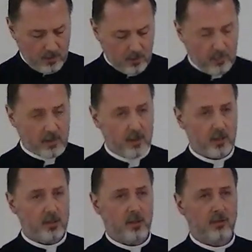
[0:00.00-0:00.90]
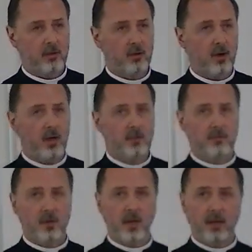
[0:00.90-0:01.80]
the benediction of the cross
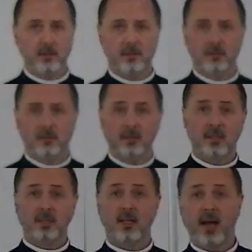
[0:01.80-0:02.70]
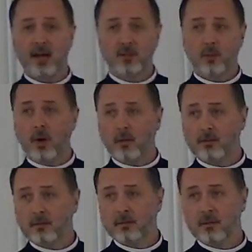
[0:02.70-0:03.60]
for Lent, this is the last one
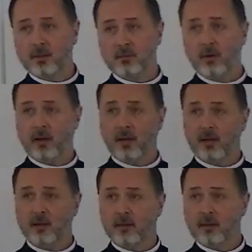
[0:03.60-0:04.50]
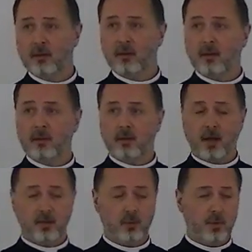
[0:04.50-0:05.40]
this Friday.
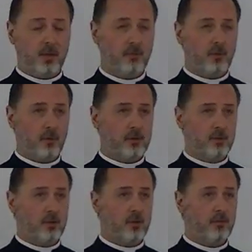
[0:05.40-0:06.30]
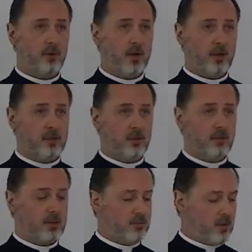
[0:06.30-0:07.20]
Next week, of course, is Good Friday. So this